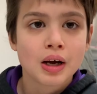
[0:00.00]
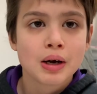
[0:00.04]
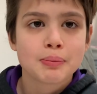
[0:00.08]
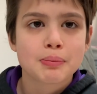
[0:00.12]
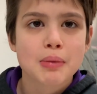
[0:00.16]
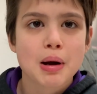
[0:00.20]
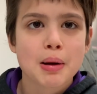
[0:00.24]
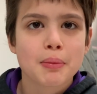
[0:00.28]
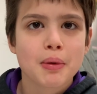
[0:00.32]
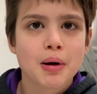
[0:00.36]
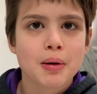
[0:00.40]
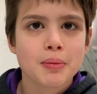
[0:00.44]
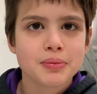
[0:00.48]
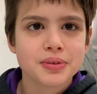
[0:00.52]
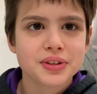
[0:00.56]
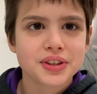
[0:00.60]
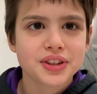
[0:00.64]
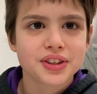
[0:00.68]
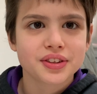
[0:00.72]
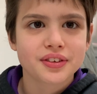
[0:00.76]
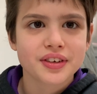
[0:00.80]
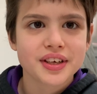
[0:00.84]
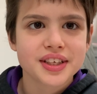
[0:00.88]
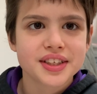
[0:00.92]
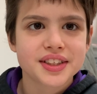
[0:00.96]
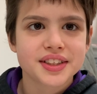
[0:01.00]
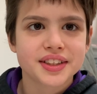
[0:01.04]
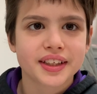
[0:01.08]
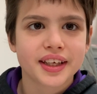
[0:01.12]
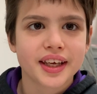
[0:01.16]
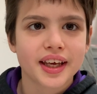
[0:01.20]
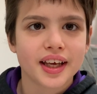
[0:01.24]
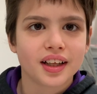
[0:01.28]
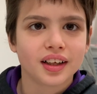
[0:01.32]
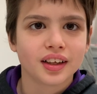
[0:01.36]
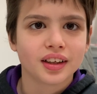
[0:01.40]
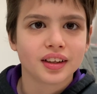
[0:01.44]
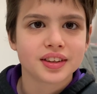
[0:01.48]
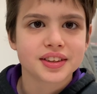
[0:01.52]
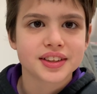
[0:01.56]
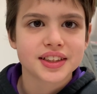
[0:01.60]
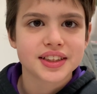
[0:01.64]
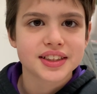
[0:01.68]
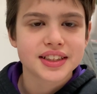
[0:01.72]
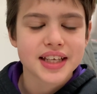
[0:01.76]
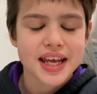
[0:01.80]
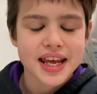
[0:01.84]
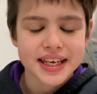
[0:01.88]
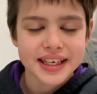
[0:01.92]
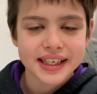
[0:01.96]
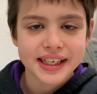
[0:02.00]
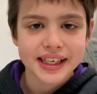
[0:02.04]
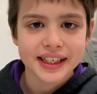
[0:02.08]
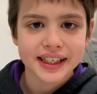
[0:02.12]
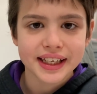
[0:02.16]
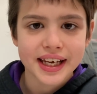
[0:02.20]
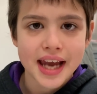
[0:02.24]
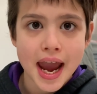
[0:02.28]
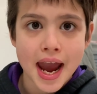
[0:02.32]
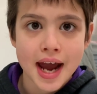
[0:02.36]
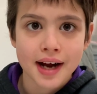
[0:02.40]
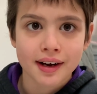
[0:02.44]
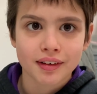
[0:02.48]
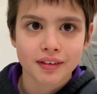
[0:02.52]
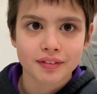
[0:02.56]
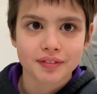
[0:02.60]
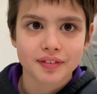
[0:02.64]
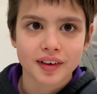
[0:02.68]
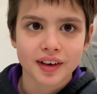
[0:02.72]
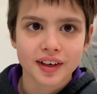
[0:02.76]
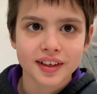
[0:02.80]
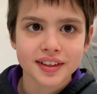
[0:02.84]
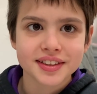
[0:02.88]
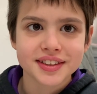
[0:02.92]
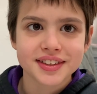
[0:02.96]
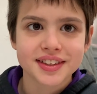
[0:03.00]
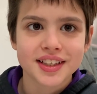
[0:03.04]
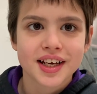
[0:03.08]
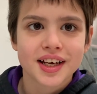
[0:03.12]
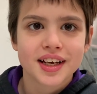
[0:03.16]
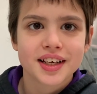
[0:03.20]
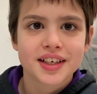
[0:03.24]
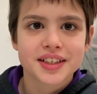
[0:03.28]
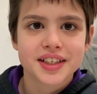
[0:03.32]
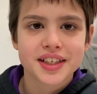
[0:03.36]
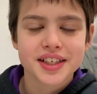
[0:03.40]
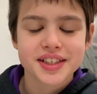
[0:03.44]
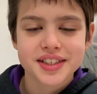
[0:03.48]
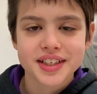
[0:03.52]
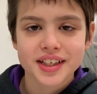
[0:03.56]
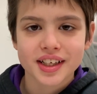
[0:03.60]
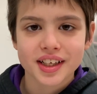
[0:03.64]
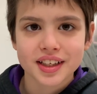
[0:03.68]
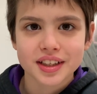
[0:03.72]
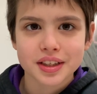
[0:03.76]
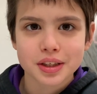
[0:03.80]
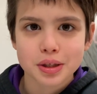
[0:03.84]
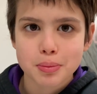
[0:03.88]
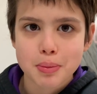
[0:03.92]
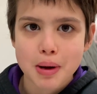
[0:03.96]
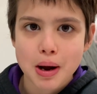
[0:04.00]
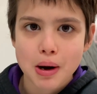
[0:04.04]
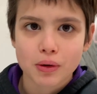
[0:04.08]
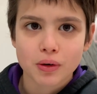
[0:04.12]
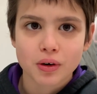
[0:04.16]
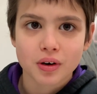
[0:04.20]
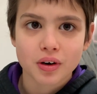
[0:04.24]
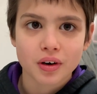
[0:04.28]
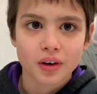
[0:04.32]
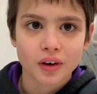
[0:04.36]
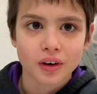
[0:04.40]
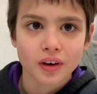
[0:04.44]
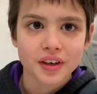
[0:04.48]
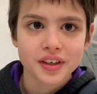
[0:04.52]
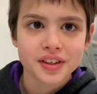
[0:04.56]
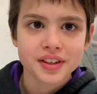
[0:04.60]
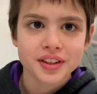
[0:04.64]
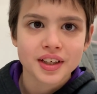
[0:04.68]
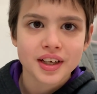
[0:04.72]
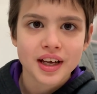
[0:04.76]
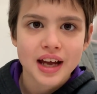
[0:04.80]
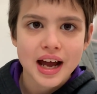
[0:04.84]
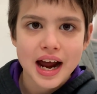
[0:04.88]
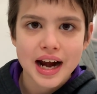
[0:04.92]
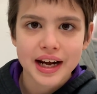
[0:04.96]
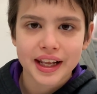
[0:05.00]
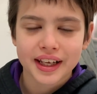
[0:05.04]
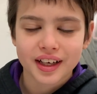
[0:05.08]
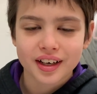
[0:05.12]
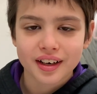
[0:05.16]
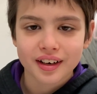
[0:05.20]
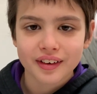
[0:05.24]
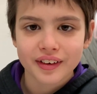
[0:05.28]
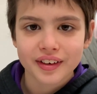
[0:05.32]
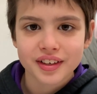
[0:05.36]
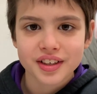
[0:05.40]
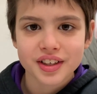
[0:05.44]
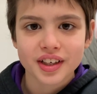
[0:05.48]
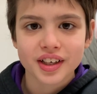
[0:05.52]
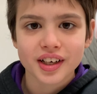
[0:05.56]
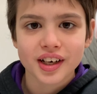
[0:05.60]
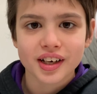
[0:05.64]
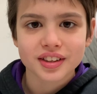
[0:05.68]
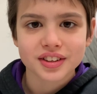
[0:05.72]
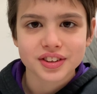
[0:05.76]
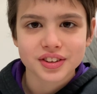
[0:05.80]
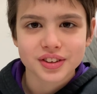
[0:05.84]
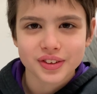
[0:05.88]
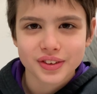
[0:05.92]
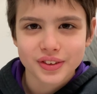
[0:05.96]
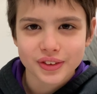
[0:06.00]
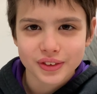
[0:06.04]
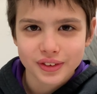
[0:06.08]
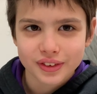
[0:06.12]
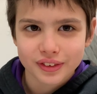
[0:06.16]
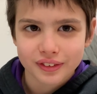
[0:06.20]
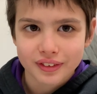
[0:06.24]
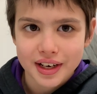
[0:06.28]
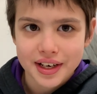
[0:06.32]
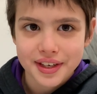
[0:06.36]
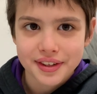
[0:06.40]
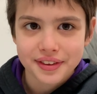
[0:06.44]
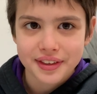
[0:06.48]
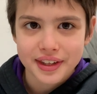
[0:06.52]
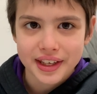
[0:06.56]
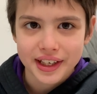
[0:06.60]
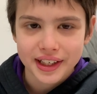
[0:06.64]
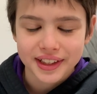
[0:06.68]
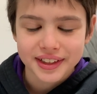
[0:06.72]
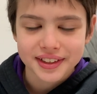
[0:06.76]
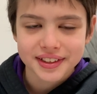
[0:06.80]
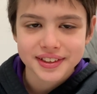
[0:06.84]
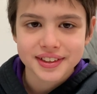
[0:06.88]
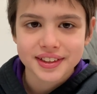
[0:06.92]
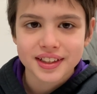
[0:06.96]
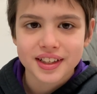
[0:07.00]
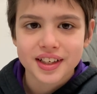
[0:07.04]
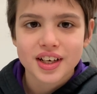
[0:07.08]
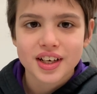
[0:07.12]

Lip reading: My mum's three skills is taking care of us, teaching us about God, and encouraging us to do the right things.